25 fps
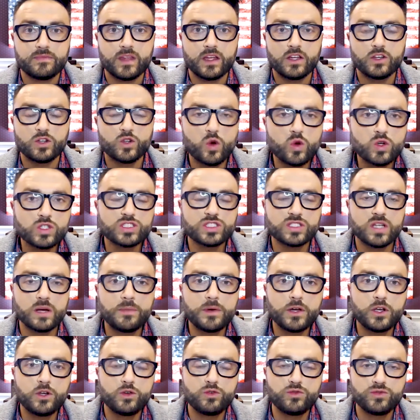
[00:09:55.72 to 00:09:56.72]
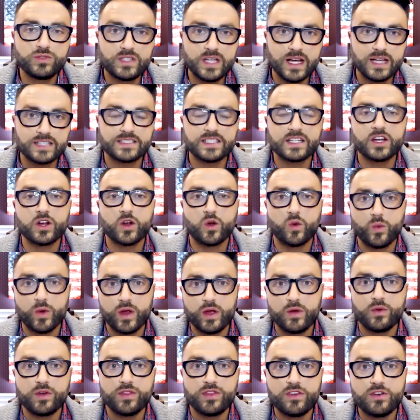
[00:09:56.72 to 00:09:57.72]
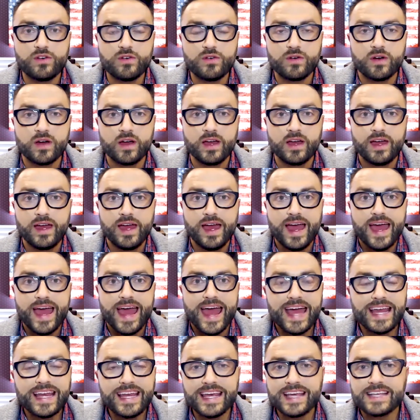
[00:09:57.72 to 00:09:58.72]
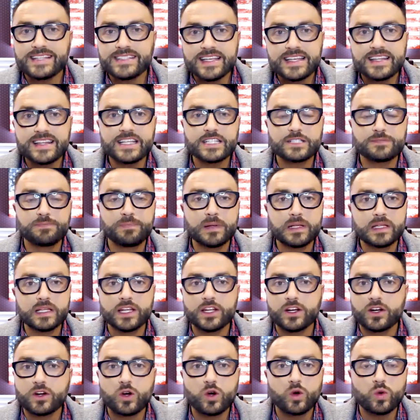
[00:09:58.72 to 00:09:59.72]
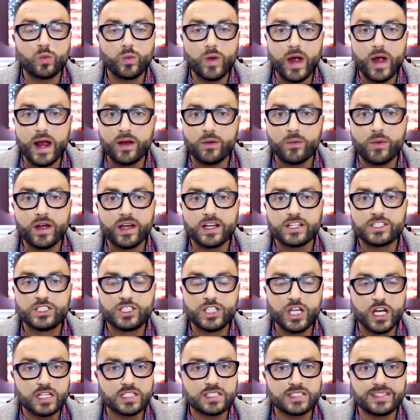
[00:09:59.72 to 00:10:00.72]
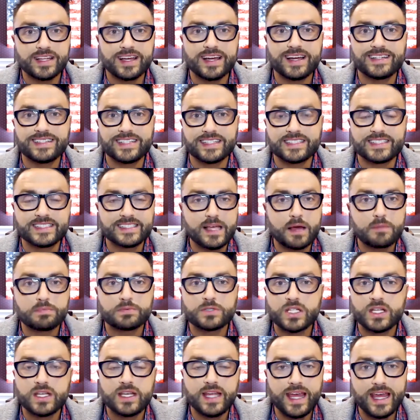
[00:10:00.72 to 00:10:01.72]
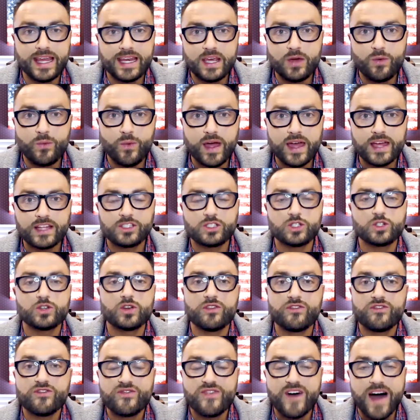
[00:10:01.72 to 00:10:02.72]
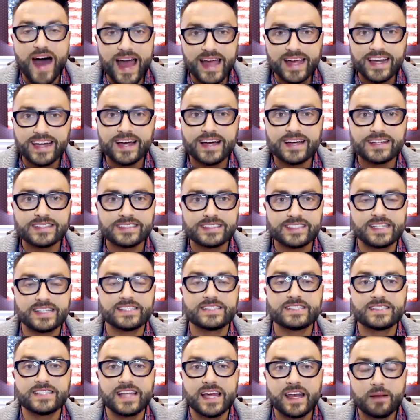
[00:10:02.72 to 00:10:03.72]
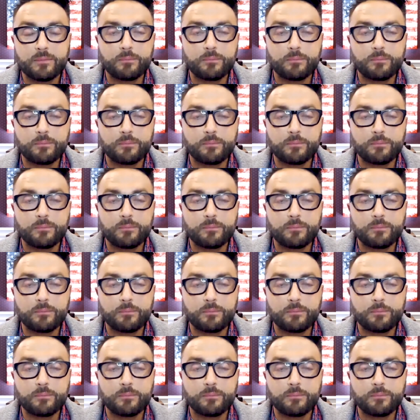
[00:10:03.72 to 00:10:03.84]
towards someone who doesn't agree with you? And isn't this political rhetoric just a deception anyway to divide us instead of